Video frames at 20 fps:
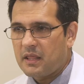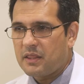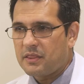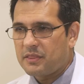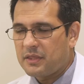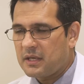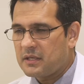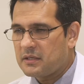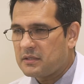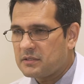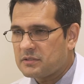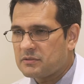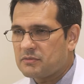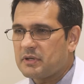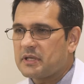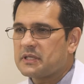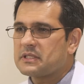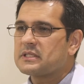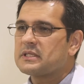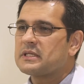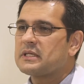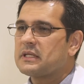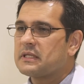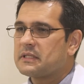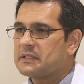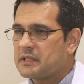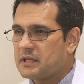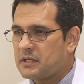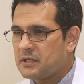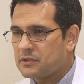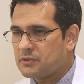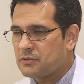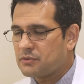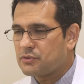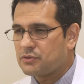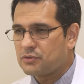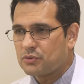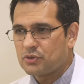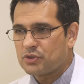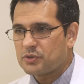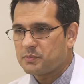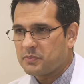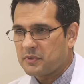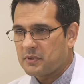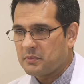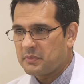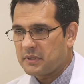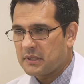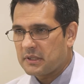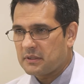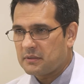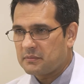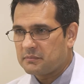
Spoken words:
then is known as a teratozoospermia.